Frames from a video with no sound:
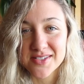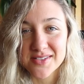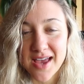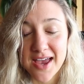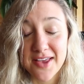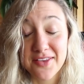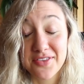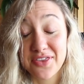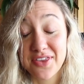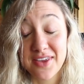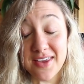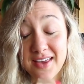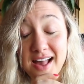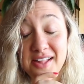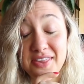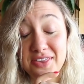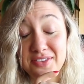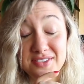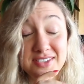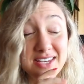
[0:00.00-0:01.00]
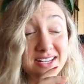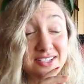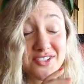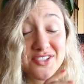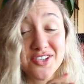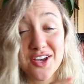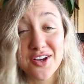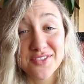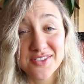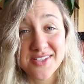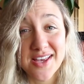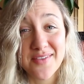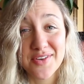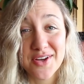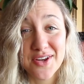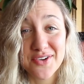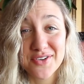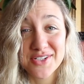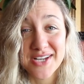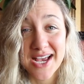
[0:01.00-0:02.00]
is, I think I've said salt seven
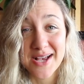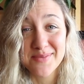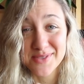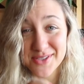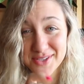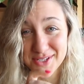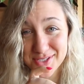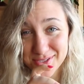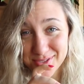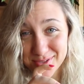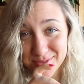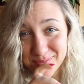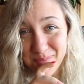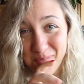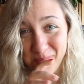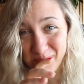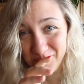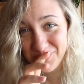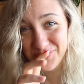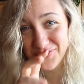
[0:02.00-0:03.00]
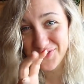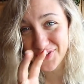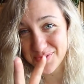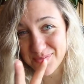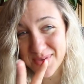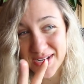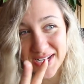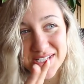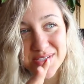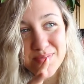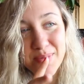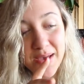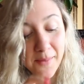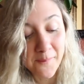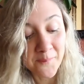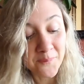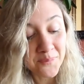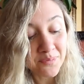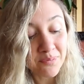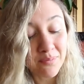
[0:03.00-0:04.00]
hundred times in this two minutes, but
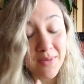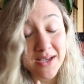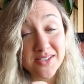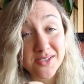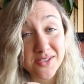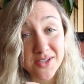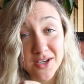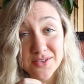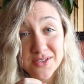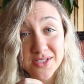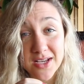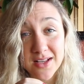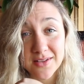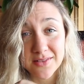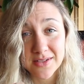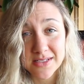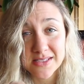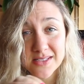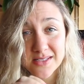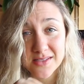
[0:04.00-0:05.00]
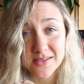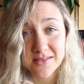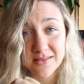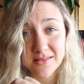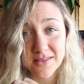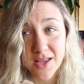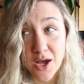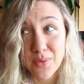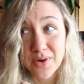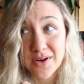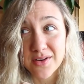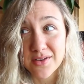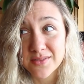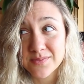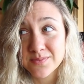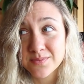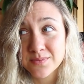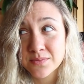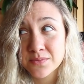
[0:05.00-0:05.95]
my salt tolerance is lower